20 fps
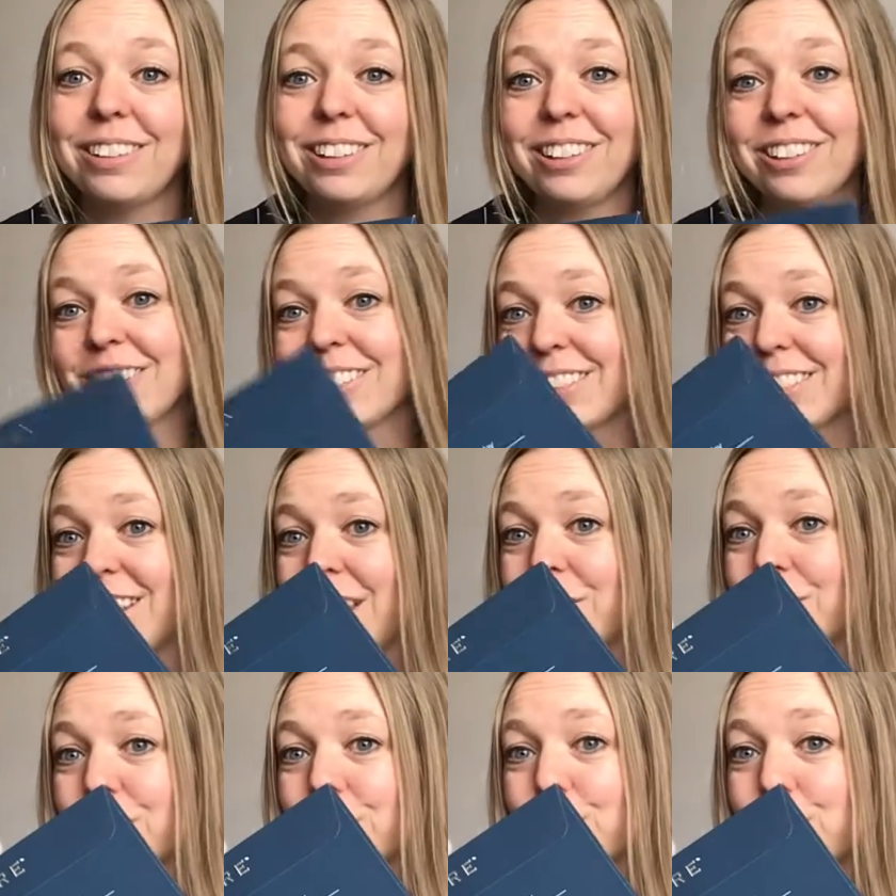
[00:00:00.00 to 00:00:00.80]
You could
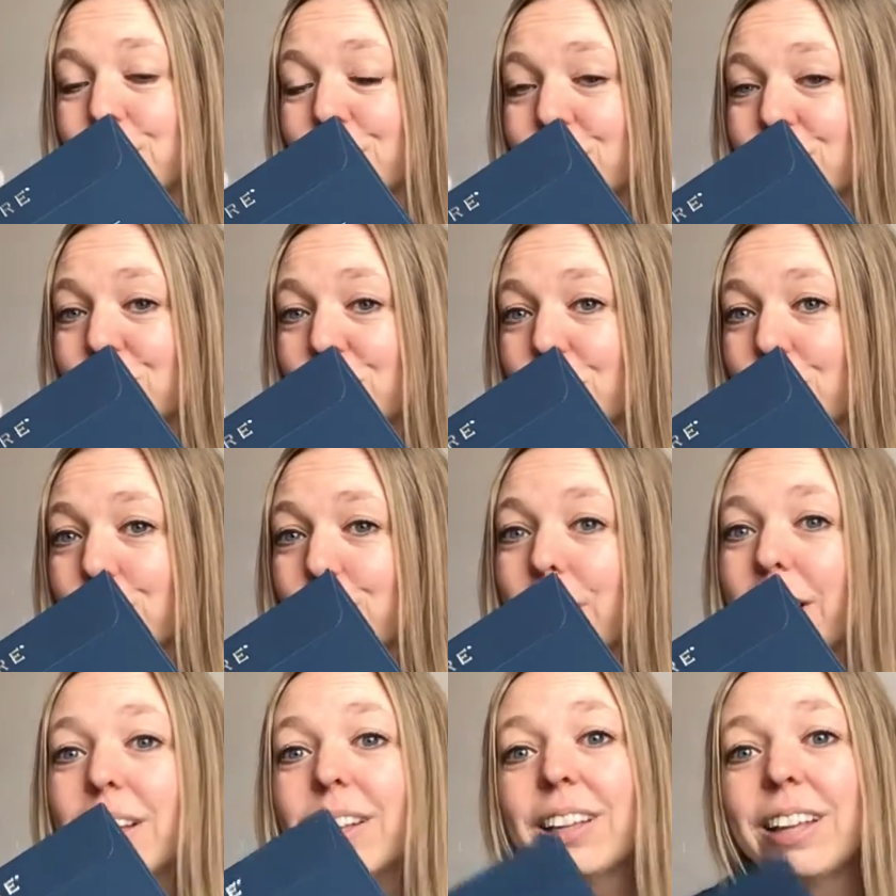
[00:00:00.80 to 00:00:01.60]
save some of your junk
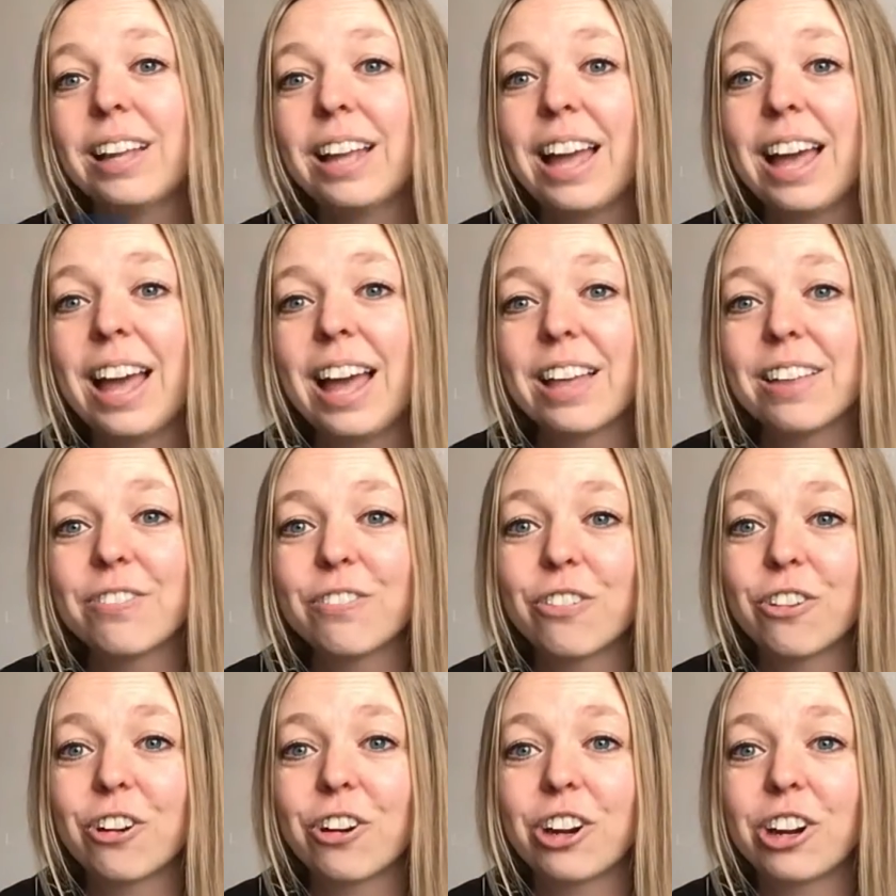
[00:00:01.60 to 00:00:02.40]
mail
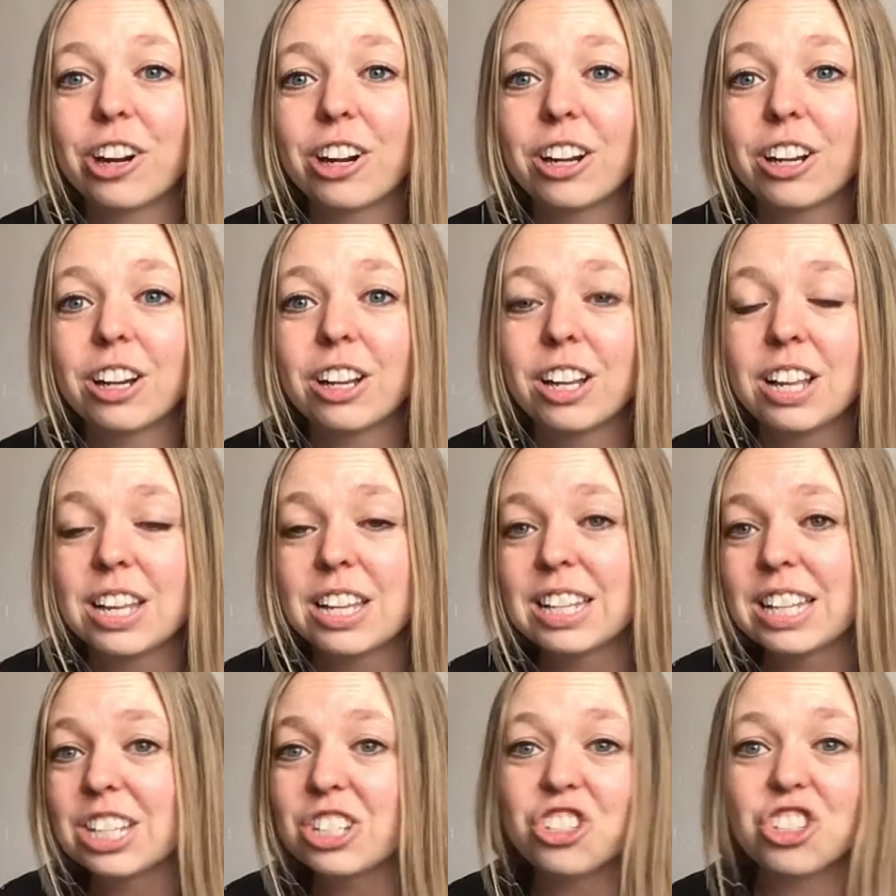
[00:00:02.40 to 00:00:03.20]
for
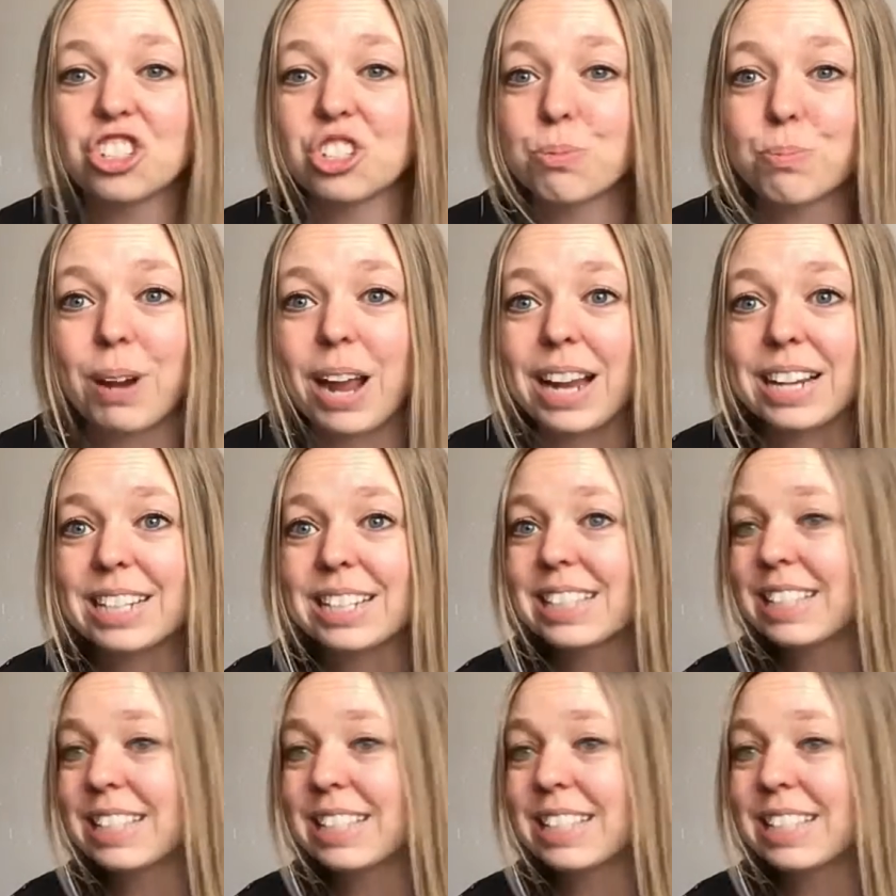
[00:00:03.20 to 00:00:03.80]
kids just to practice